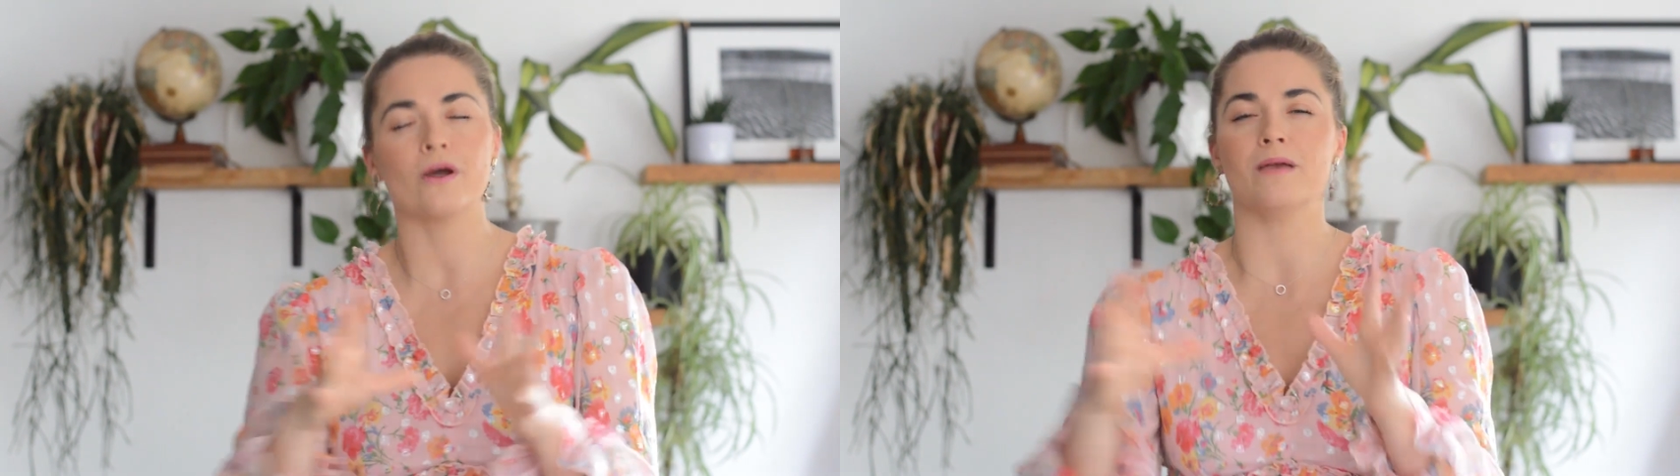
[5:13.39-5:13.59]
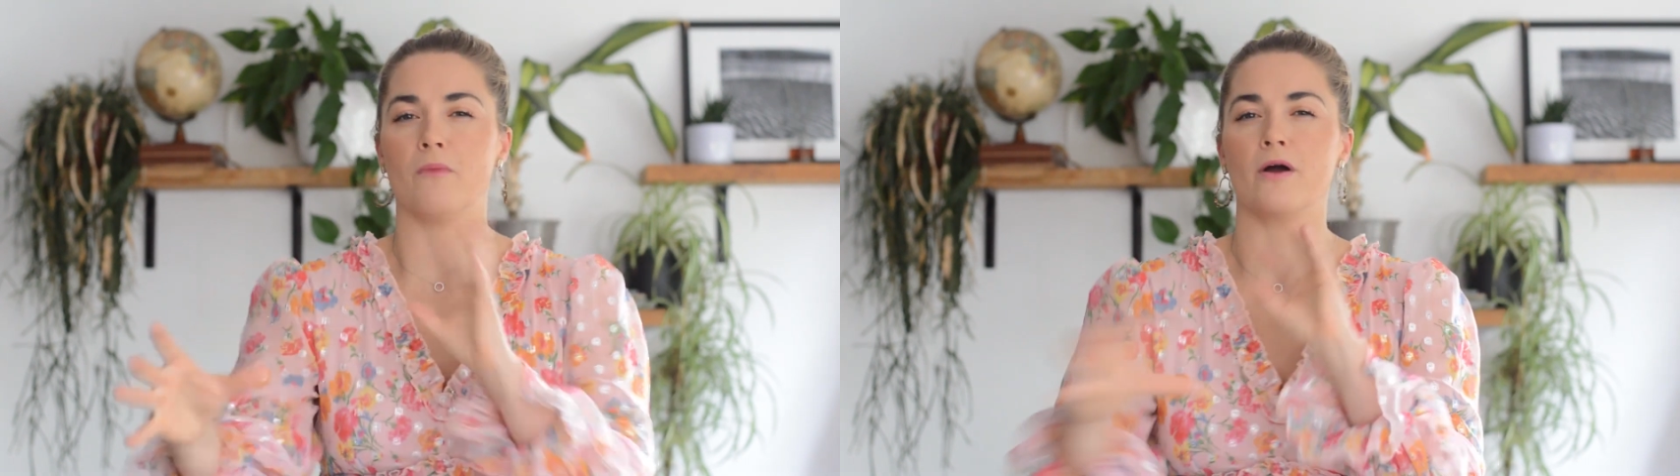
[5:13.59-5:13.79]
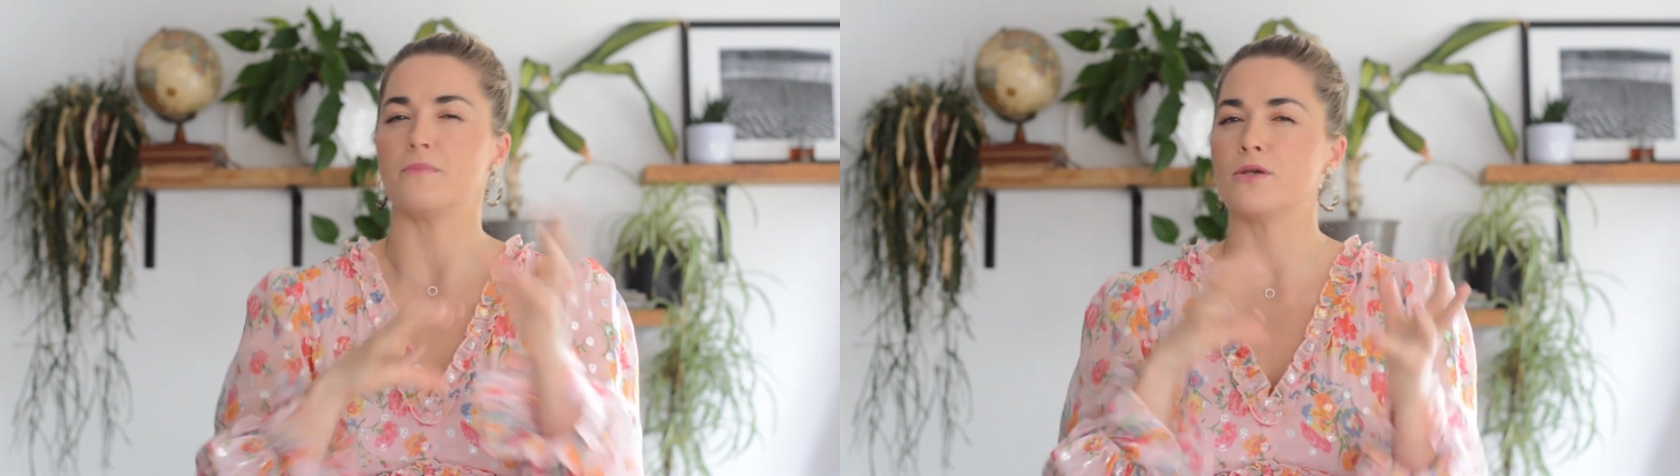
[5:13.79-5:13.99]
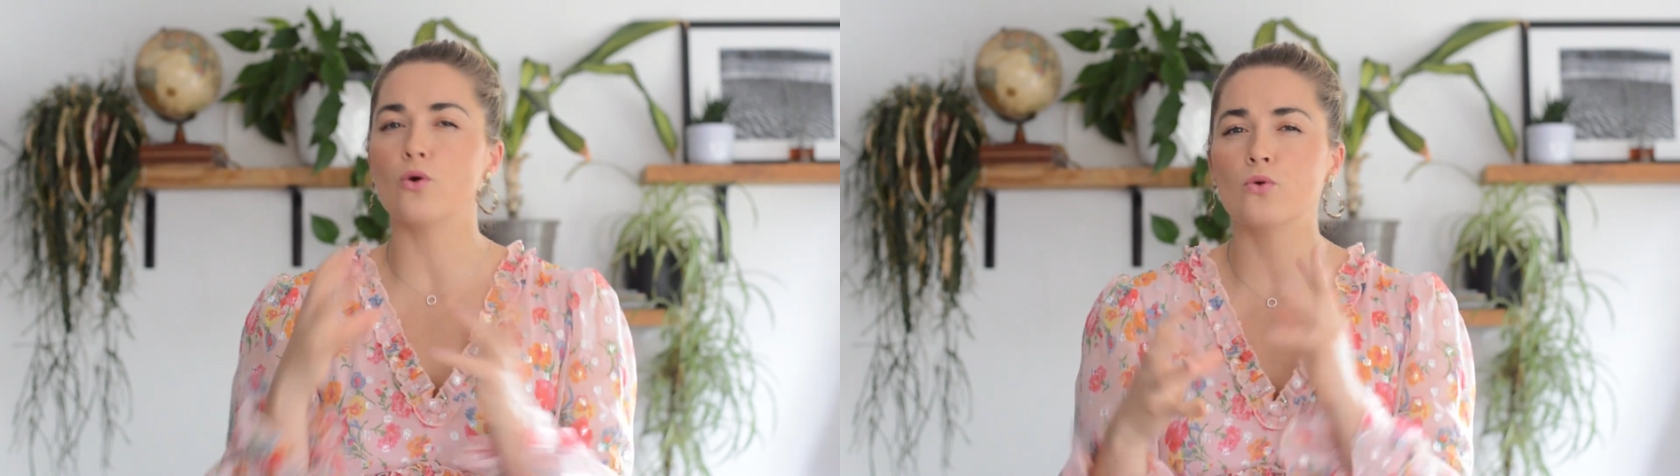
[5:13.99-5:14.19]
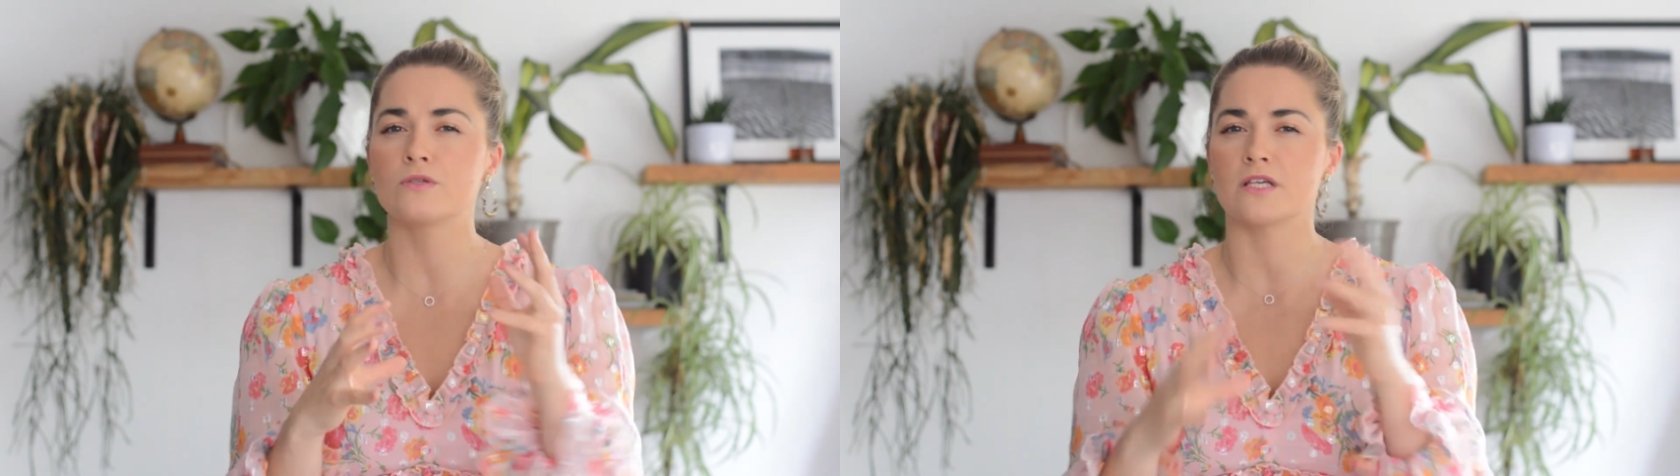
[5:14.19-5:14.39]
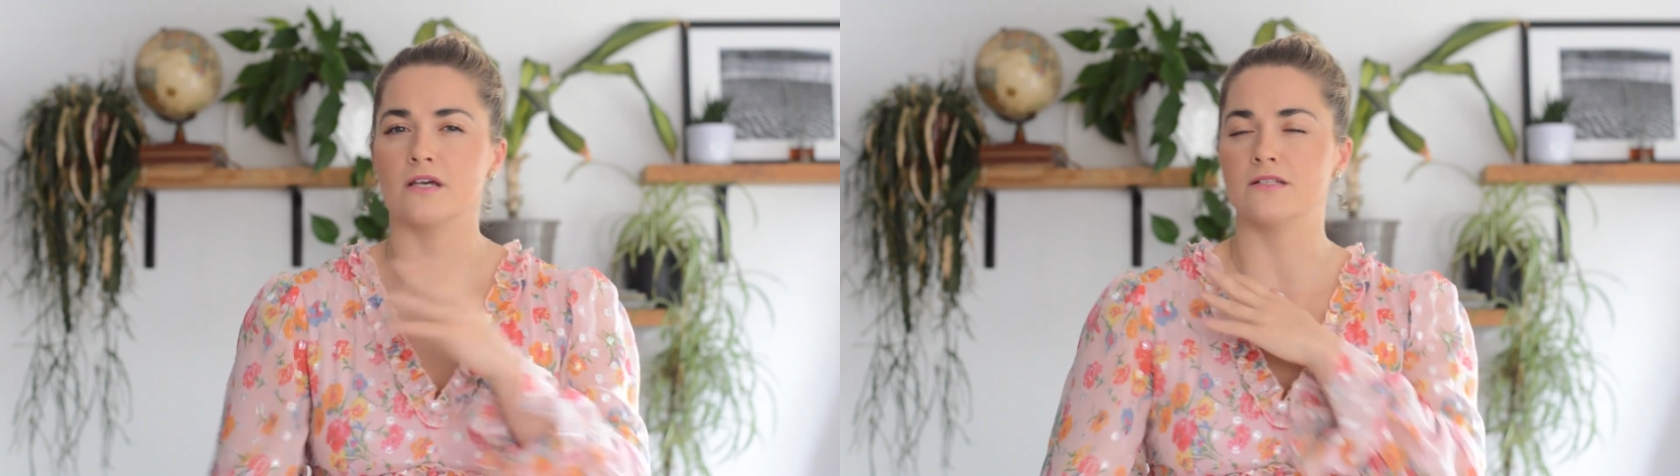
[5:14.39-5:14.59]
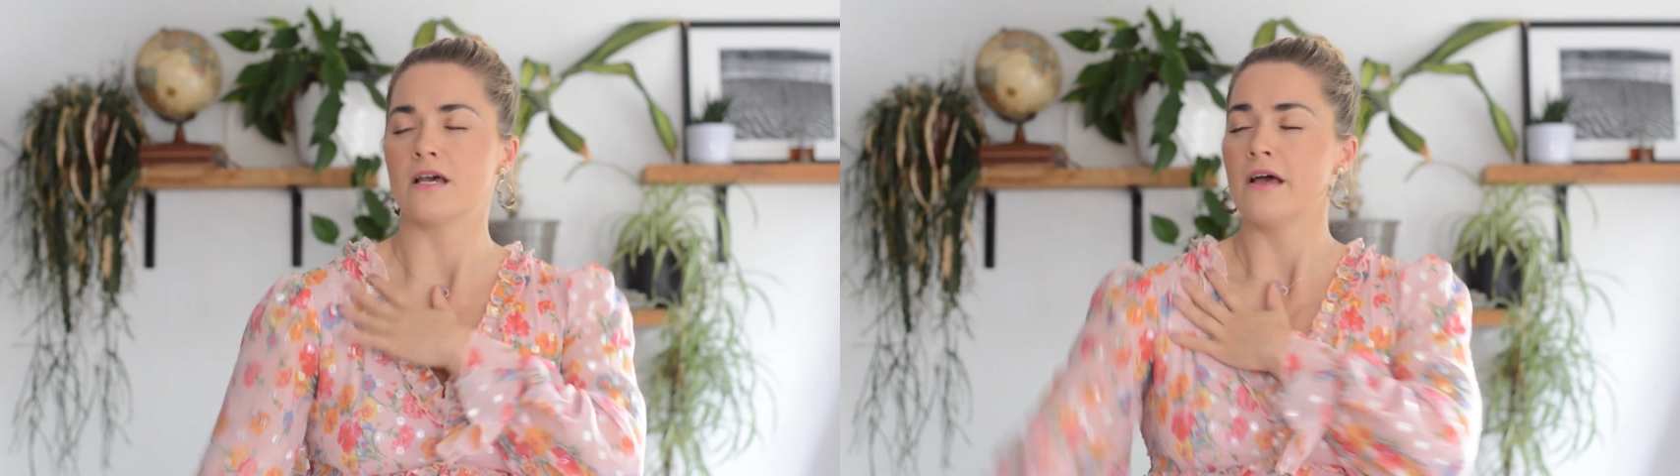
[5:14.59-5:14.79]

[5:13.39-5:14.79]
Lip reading: it might be altered,